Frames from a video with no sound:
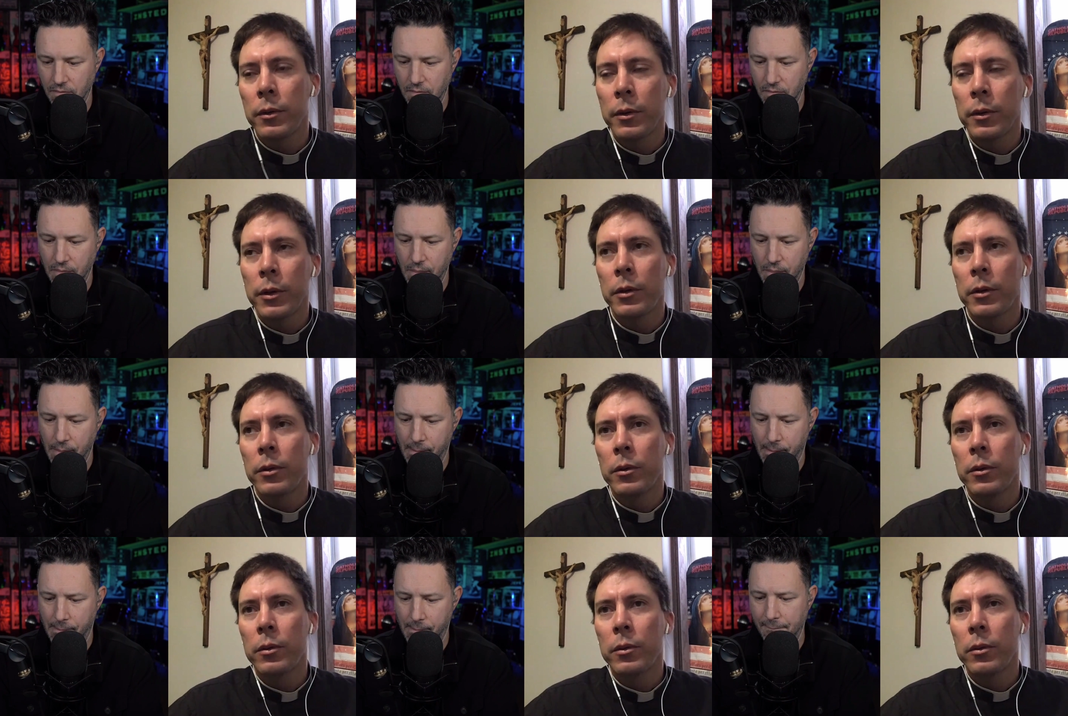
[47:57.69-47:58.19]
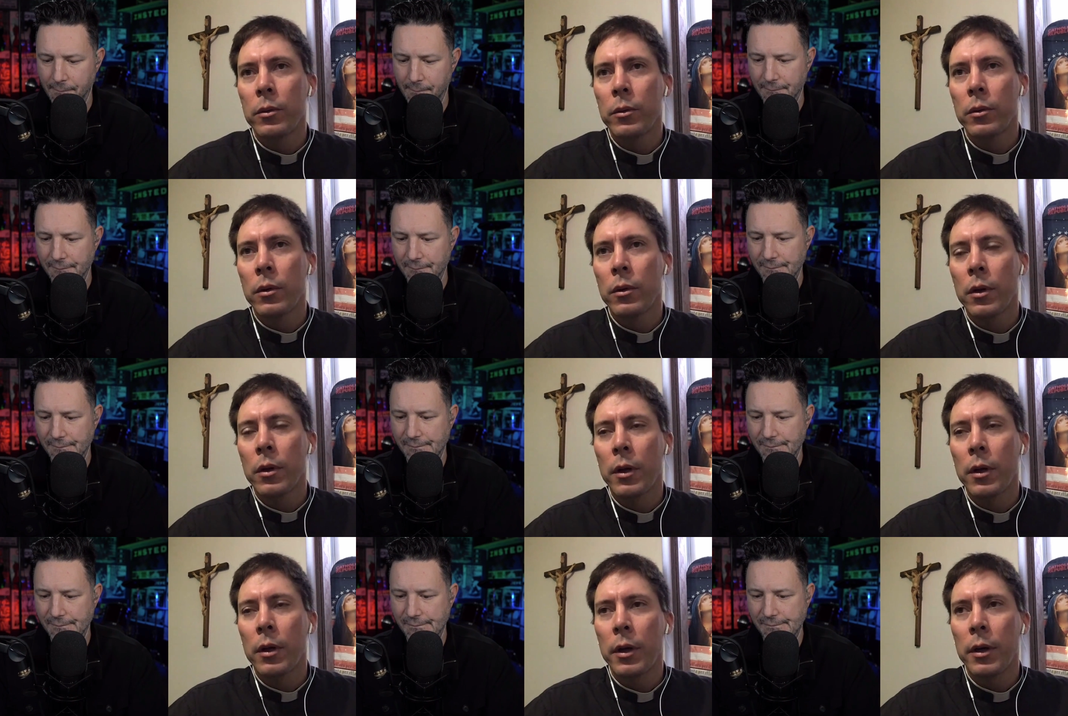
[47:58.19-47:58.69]
Speaker 1: you know,
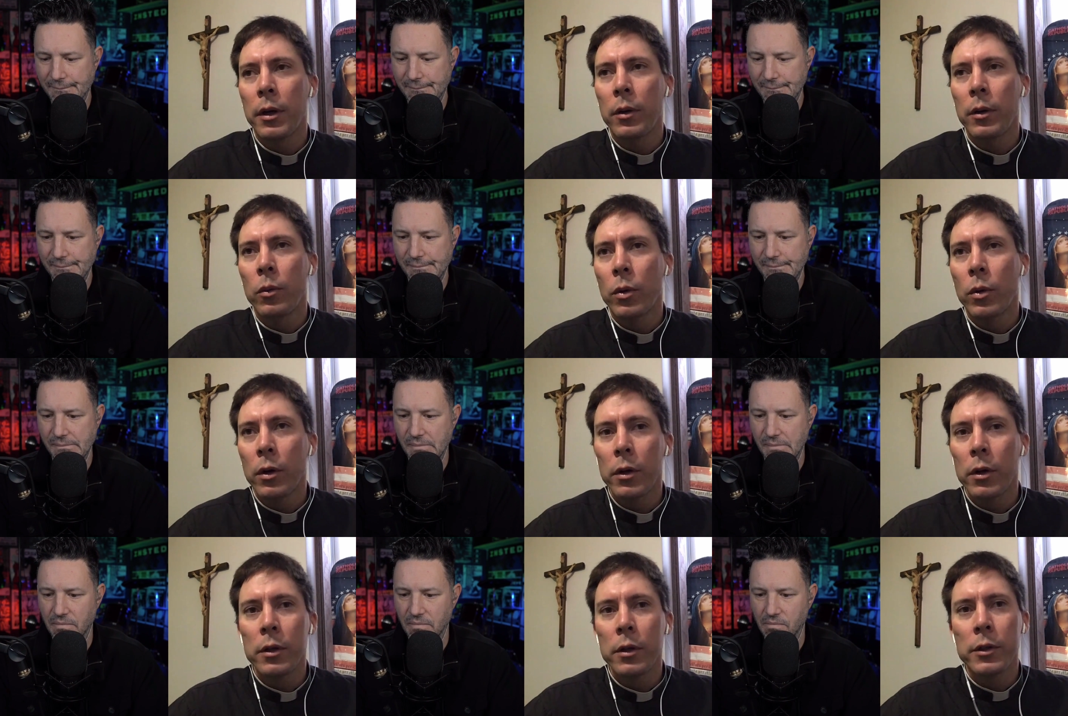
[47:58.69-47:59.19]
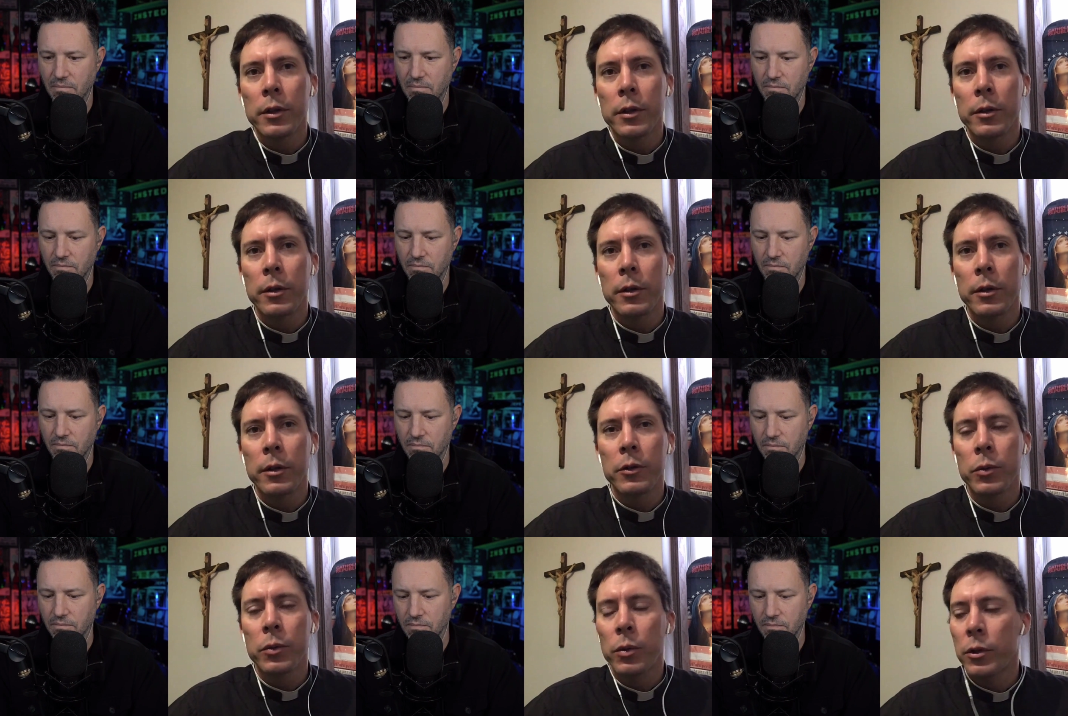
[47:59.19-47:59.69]
uh, words, and
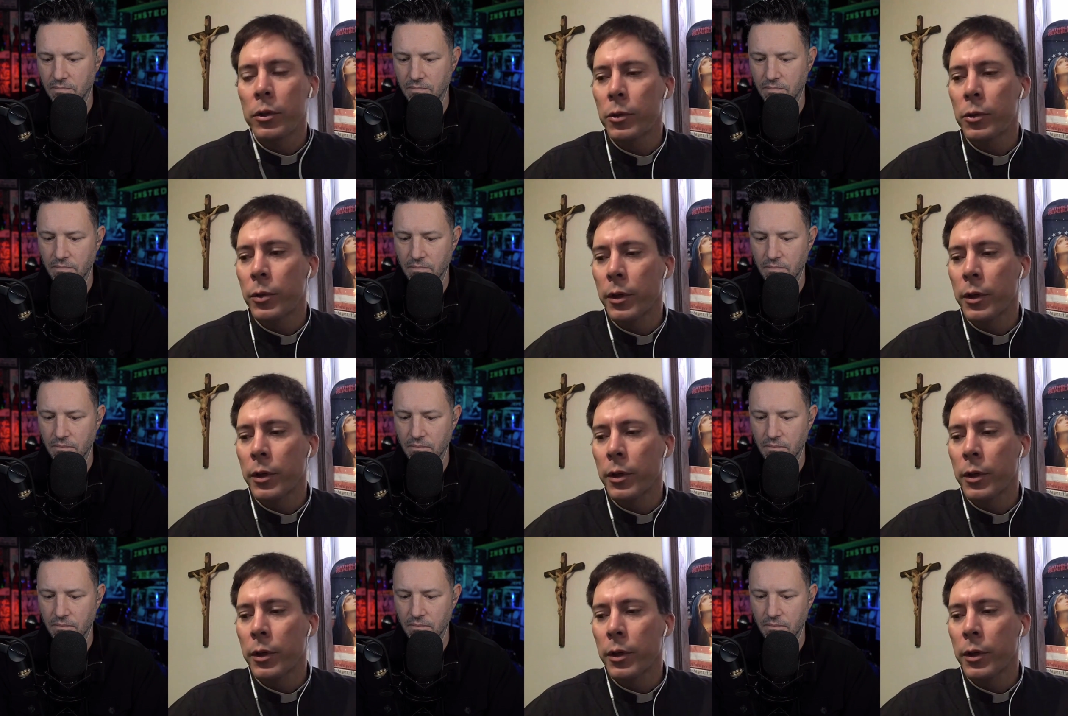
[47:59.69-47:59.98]
his words